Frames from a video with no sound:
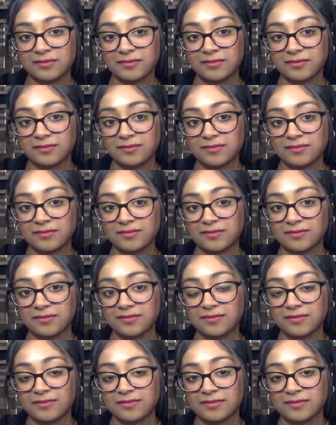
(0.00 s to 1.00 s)

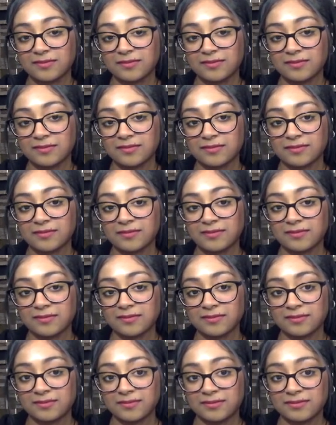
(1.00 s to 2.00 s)

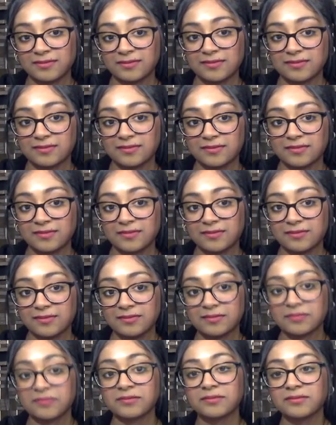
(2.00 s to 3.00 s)

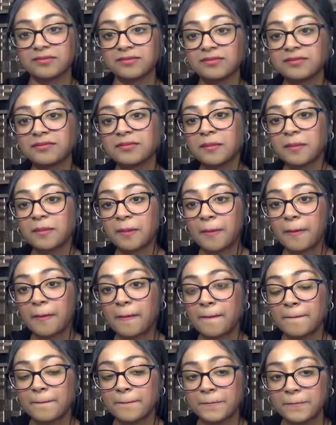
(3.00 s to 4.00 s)

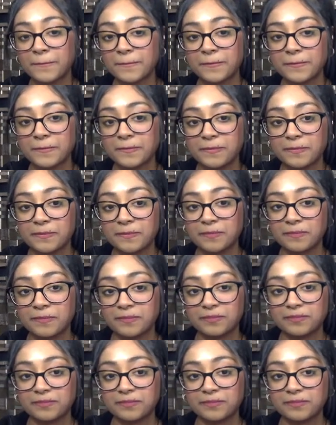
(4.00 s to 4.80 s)
This person isn't speaking.